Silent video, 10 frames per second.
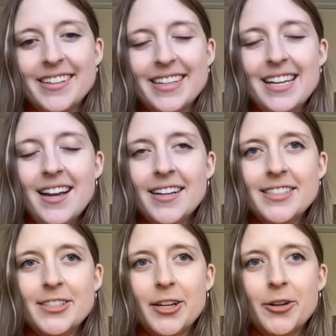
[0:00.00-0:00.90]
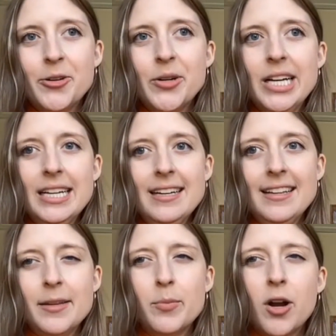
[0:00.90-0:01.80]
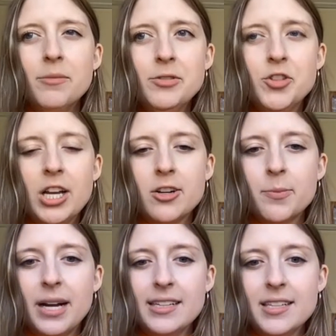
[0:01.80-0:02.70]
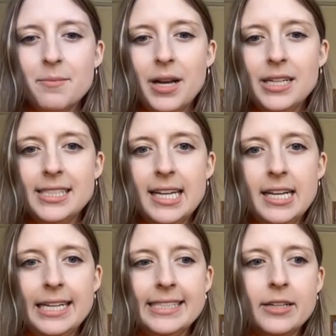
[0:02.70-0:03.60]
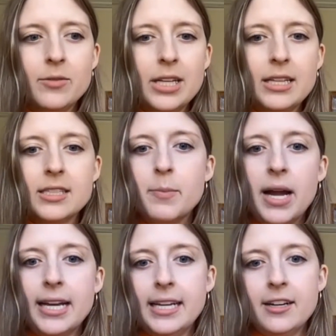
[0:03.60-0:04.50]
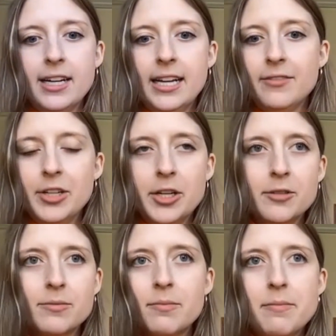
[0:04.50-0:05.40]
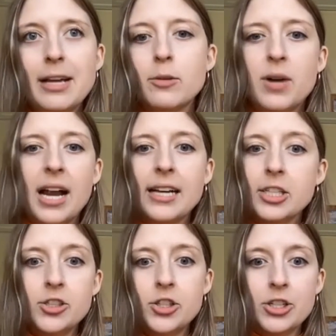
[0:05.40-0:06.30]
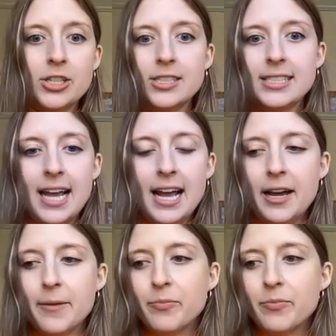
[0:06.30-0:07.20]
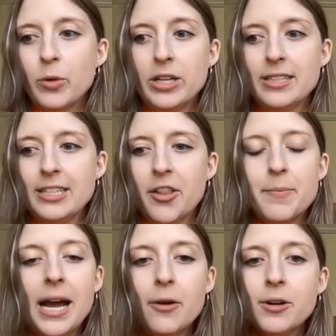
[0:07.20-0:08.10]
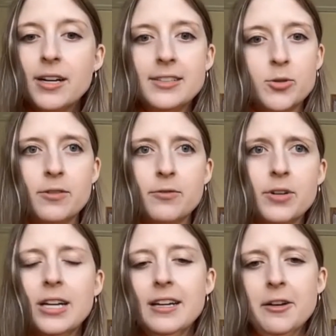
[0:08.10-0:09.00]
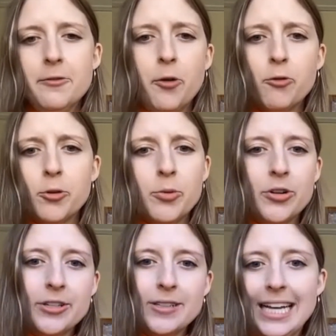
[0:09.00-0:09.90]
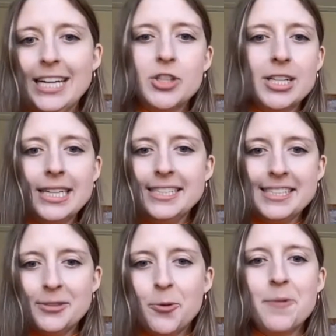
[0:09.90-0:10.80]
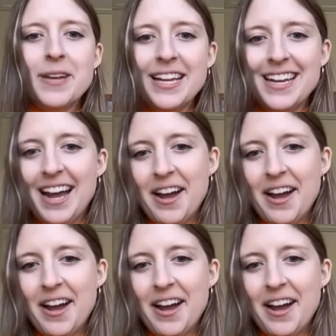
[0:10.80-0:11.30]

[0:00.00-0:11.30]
Yeah. So the problem of gender bias in medicine isn't really this binary of, male practitioners wielding all the power and sort of vulnerable, agentless women